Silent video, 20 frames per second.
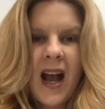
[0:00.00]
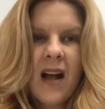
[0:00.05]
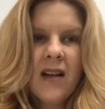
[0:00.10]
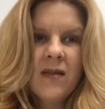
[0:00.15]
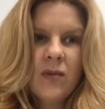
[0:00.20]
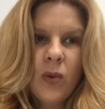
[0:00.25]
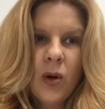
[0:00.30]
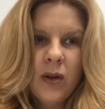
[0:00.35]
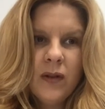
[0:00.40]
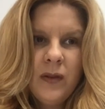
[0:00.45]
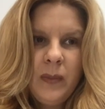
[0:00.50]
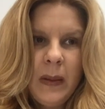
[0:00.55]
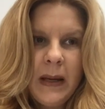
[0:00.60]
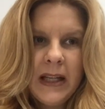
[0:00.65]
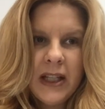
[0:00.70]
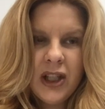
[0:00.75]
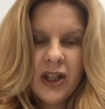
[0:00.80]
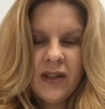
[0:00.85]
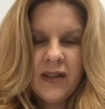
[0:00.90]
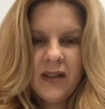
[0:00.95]
as well as
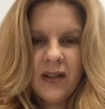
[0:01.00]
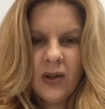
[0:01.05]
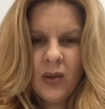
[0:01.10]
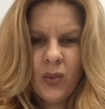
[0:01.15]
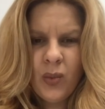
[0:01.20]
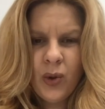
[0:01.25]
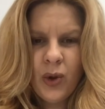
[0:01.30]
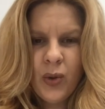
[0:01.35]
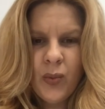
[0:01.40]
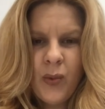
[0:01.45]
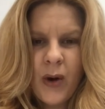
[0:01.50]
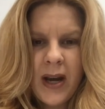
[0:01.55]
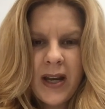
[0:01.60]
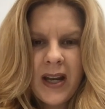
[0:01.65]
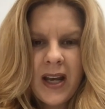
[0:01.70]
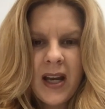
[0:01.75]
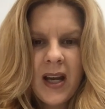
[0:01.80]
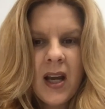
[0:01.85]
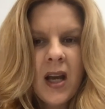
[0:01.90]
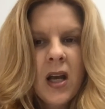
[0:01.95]
patients in the room
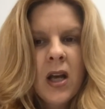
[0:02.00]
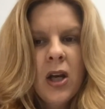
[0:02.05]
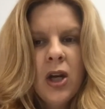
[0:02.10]
waiting.